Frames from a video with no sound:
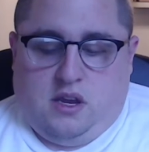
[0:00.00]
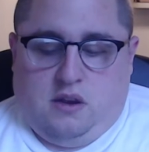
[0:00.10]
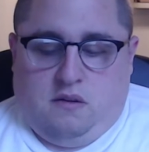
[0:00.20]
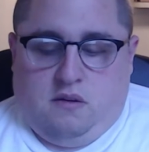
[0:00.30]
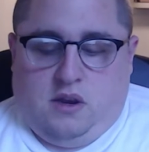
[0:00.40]

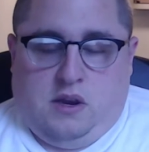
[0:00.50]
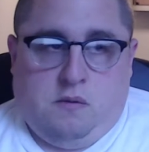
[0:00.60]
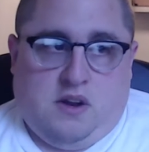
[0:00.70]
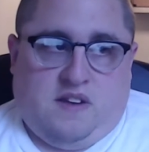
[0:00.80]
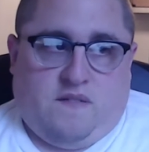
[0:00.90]
You
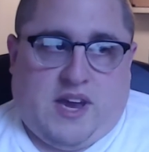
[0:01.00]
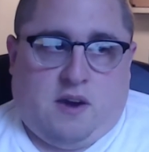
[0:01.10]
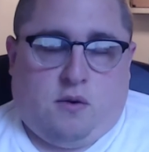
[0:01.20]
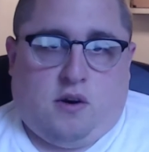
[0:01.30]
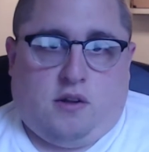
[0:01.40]
would
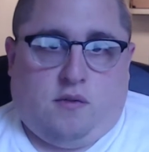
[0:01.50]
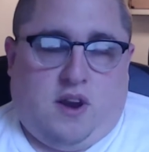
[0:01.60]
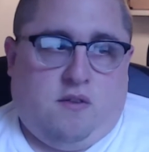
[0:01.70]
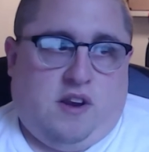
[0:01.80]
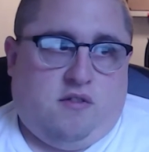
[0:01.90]
devour 3
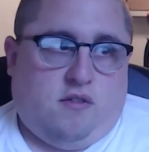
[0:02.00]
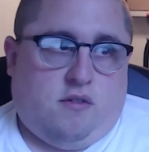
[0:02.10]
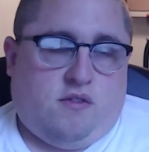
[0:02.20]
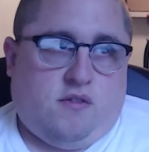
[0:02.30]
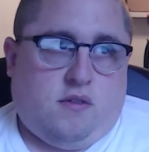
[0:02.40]

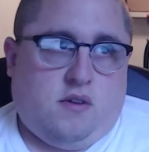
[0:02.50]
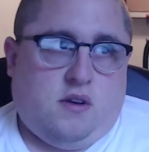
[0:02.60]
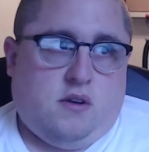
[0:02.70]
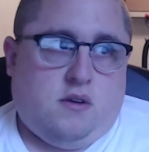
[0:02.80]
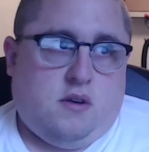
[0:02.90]
creatures
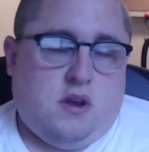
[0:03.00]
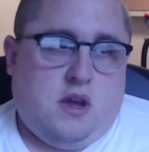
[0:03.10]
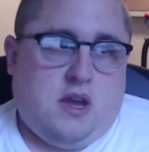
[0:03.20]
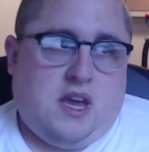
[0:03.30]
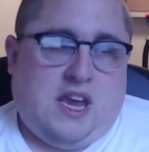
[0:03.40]

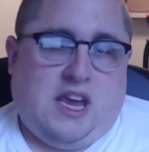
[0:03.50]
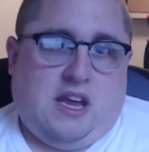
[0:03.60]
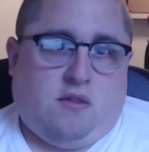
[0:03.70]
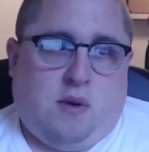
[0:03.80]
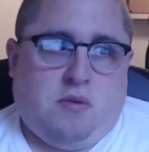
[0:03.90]
and gain
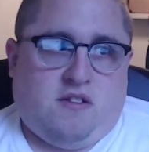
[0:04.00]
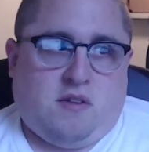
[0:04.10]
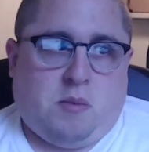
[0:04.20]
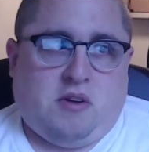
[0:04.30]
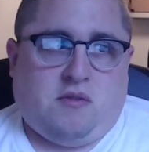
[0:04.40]

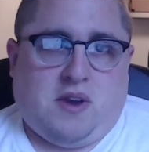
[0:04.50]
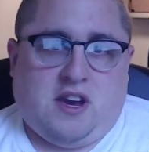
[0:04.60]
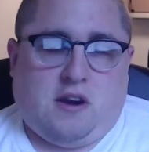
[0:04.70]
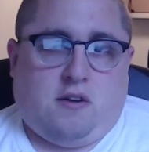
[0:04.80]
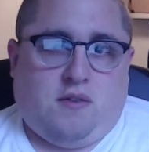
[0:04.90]
3+1/+1
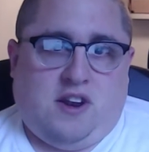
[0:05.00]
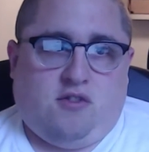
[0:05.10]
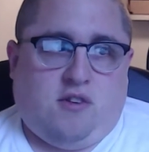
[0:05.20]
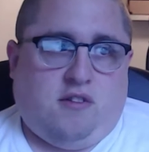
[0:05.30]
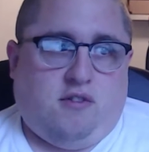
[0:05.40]
counters for each
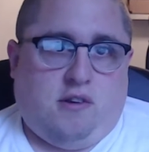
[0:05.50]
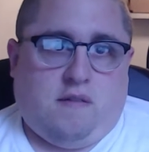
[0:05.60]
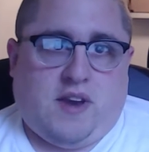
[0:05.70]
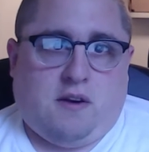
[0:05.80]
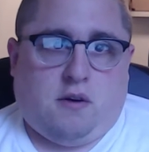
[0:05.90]
creature you
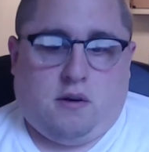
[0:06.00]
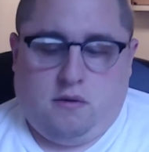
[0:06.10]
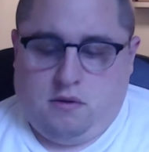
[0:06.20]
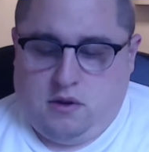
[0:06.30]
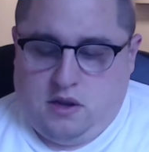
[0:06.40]
devoured.
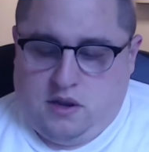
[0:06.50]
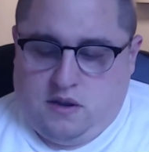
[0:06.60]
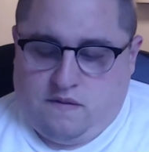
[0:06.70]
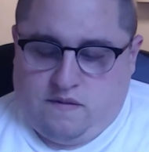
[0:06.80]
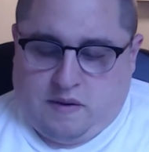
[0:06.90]

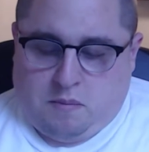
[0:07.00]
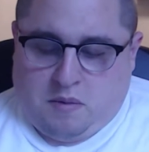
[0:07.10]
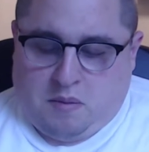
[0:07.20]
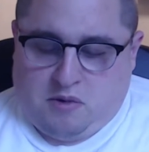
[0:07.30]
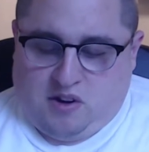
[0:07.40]
If I'm
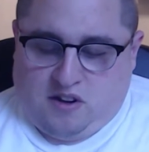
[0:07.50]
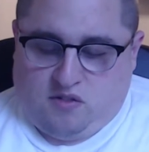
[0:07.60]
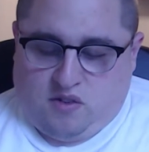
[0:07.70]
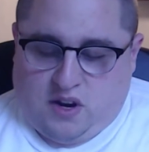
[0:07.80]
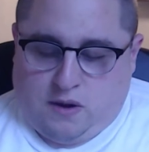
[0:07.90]
remembering this right.